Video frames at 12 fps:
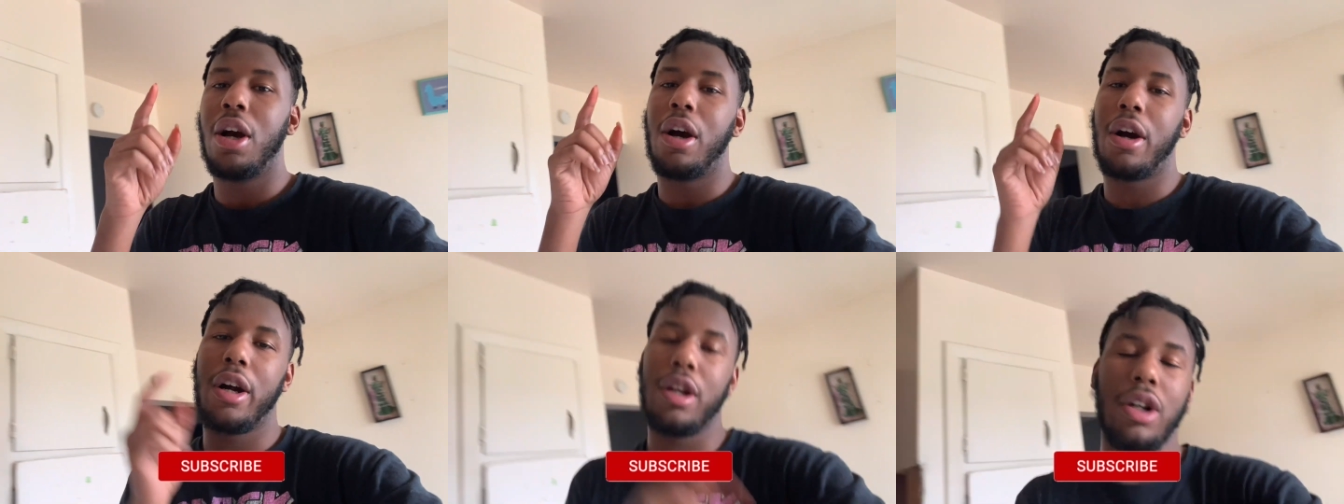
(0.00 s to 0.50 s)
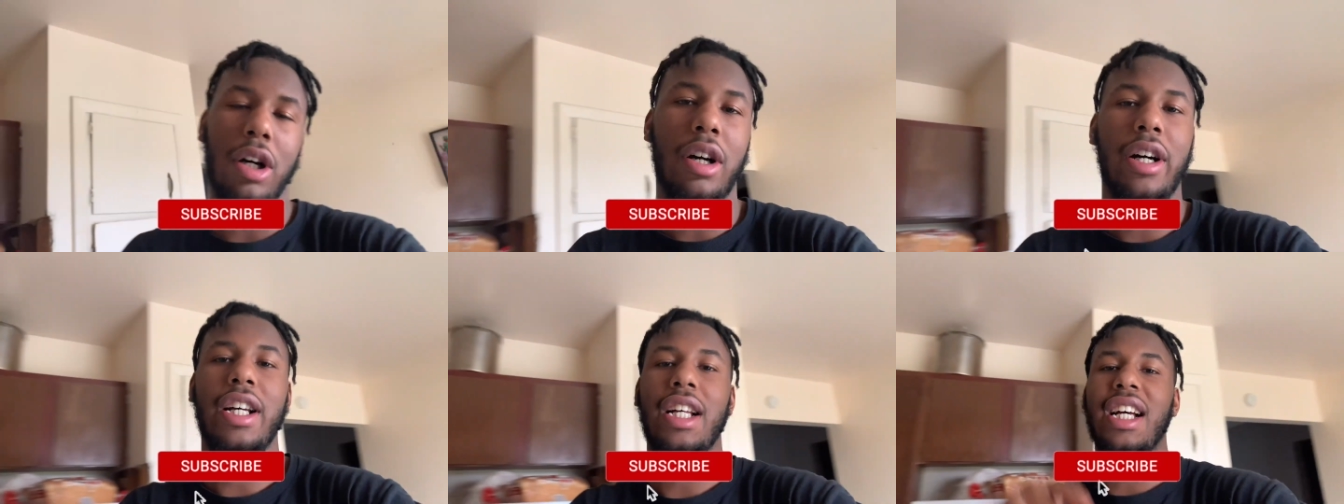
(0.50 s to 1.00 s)
Alright,
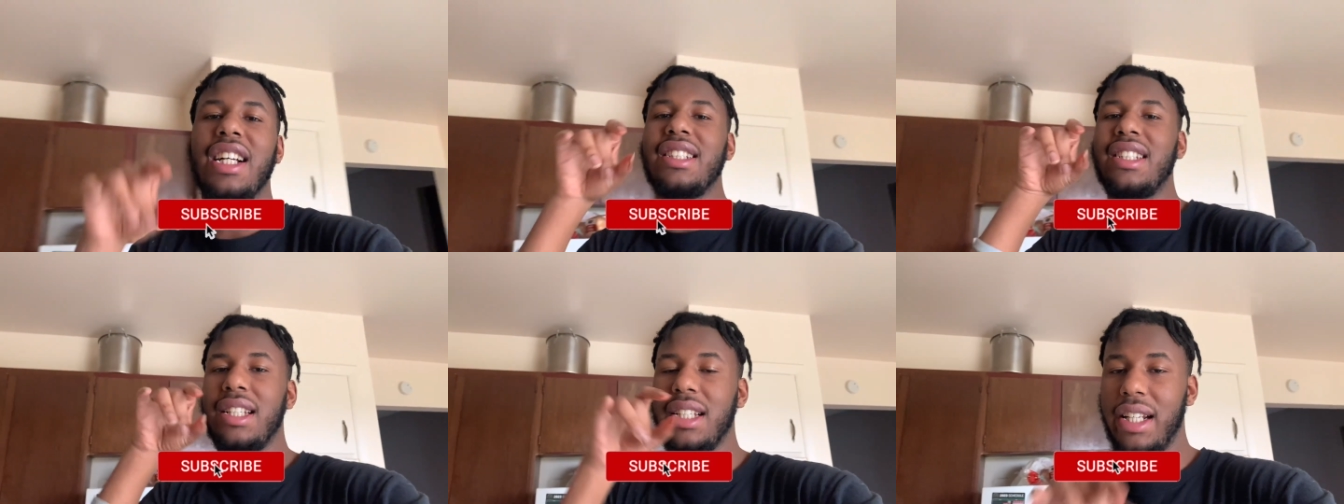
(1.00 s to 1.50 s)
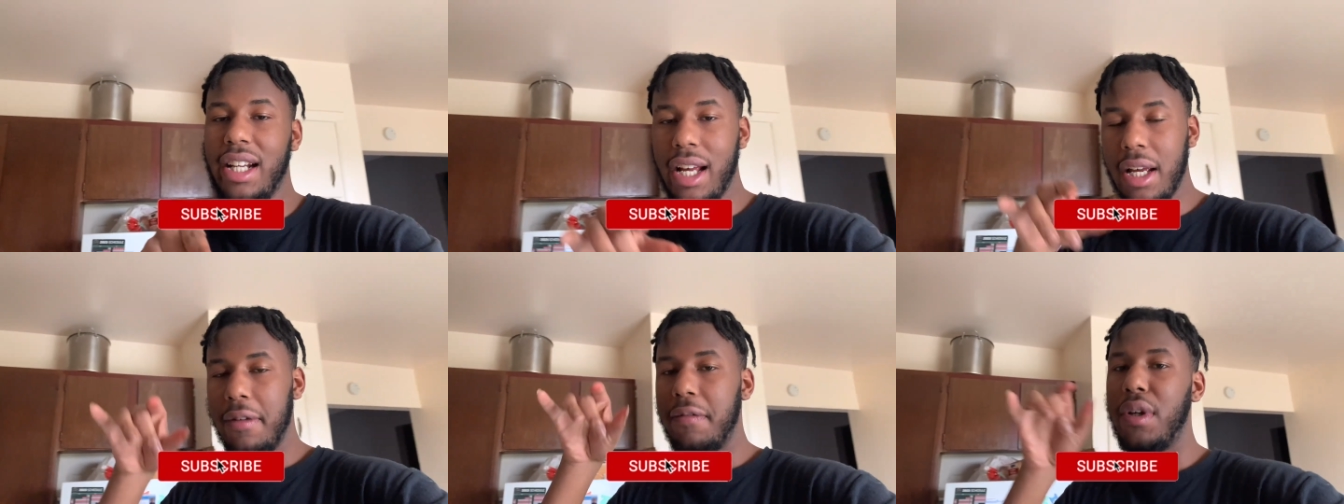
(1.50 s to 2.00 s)
y'all.
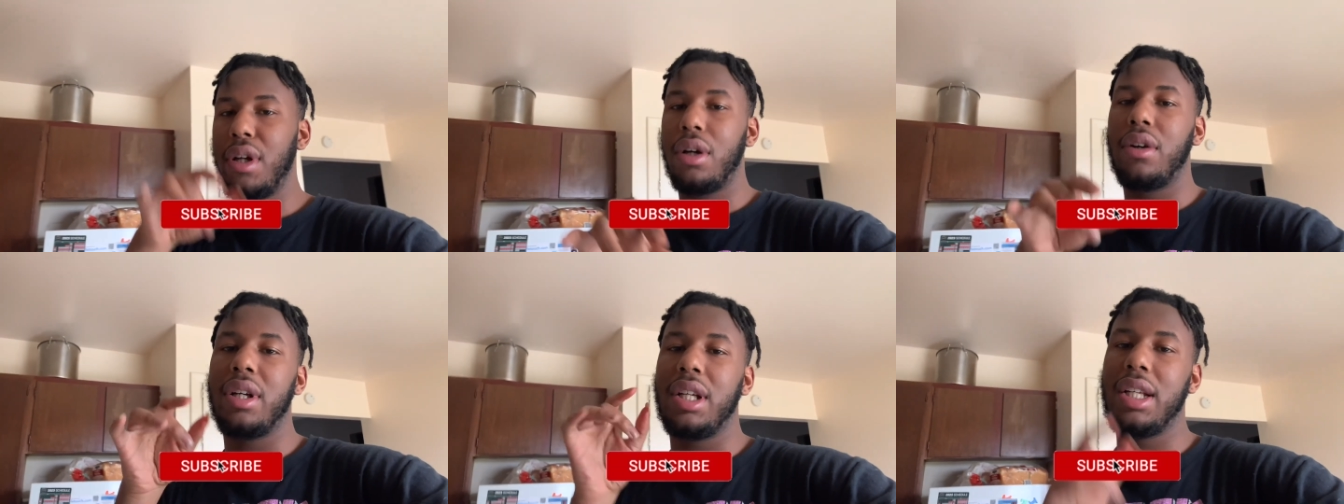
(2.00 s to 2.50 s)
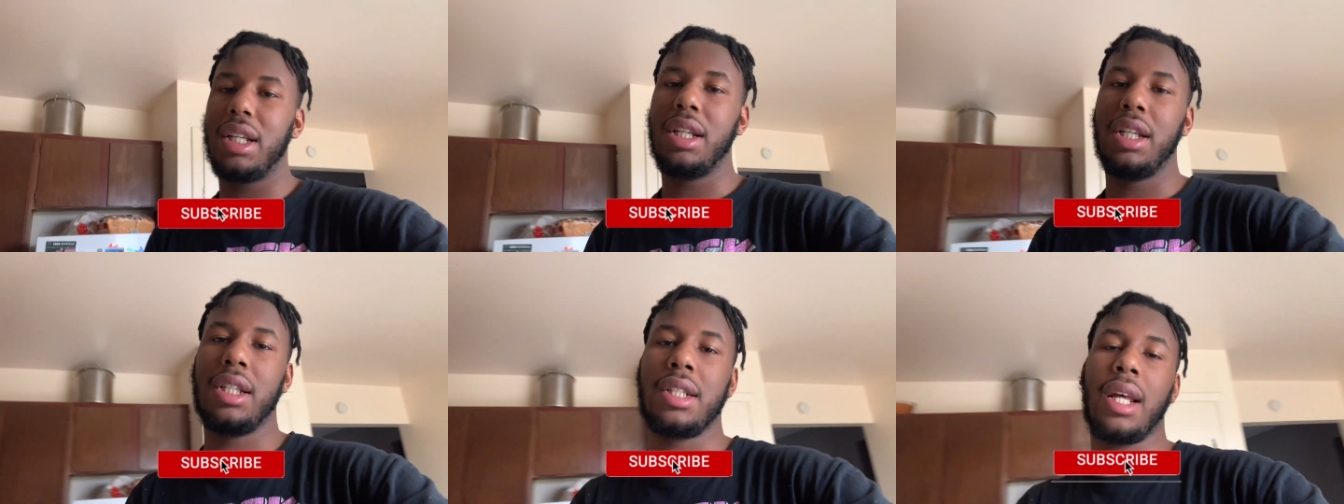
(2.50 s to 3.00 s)
Today's video
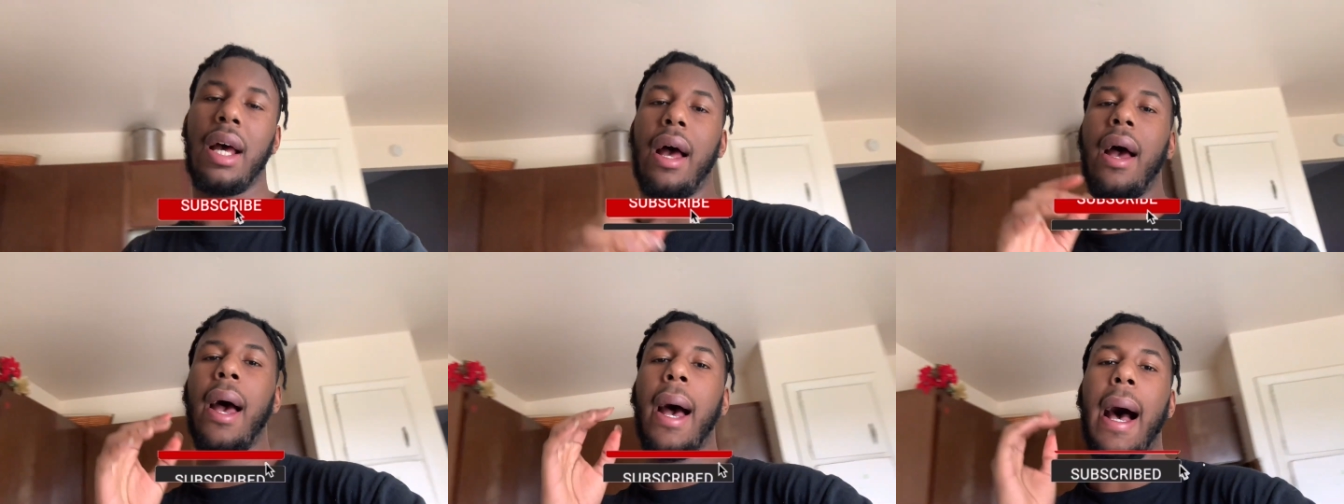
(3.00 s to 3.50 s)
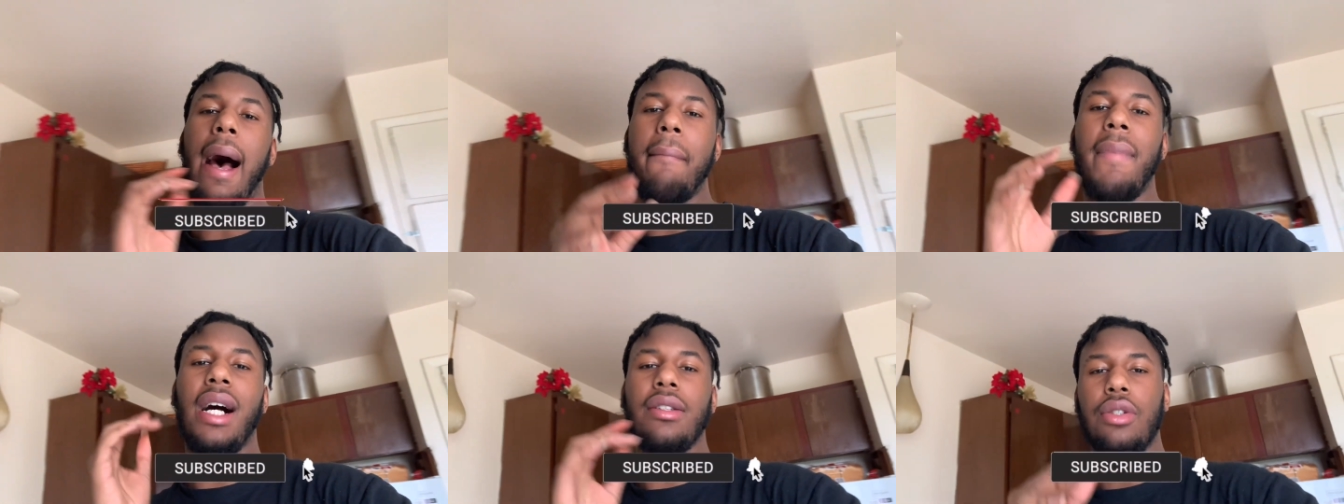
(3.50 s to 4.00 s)
is I'm
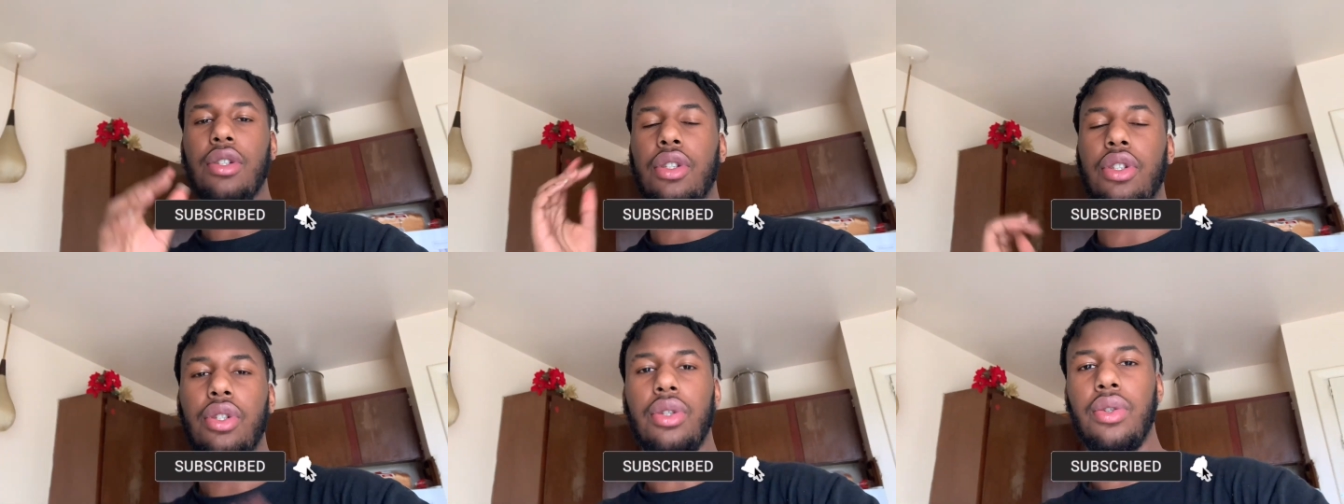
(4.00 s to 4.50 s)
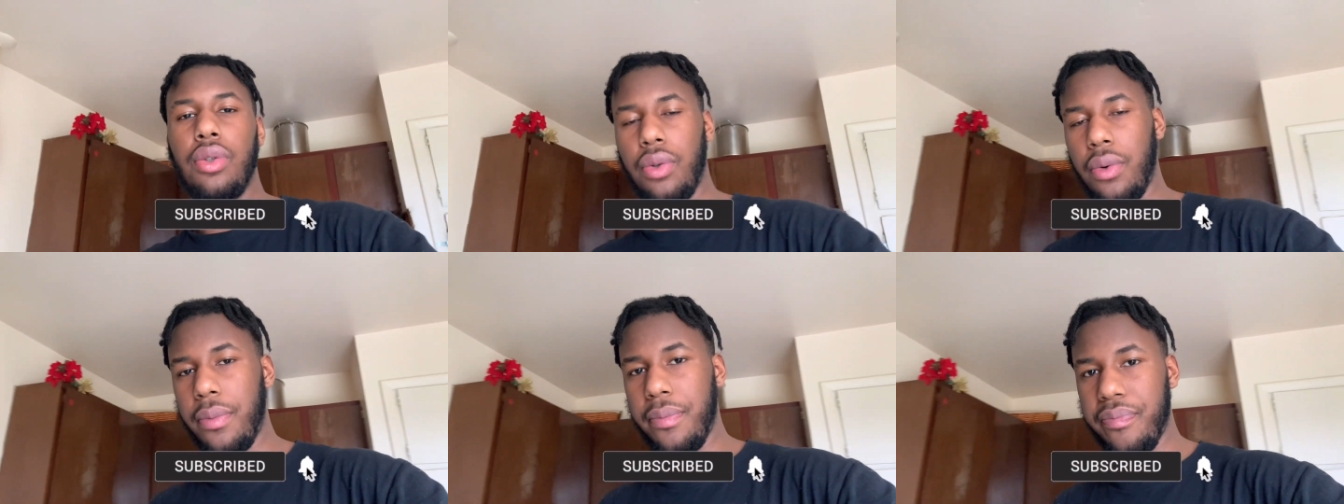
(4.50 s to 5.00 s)
about to do